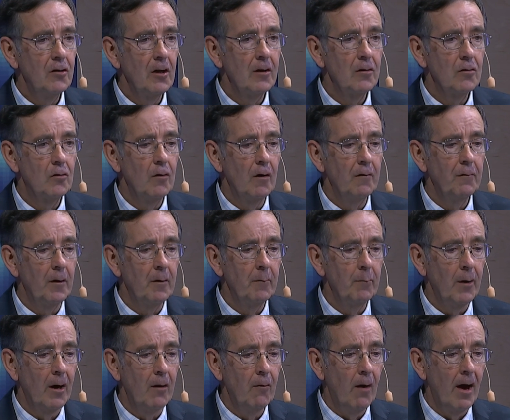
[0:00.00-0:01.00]
is driven
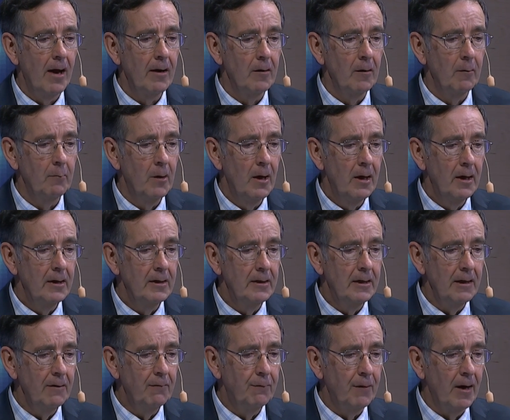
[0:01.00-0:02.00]
by random
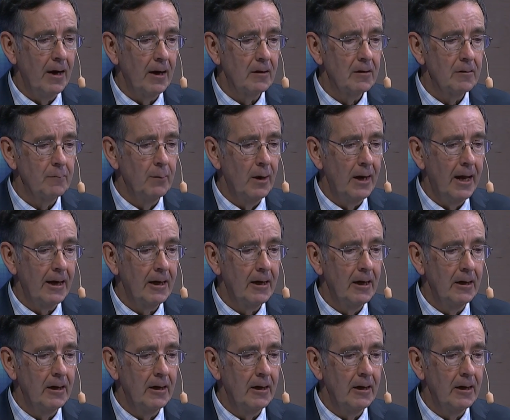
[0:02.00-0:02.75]
defects, molecular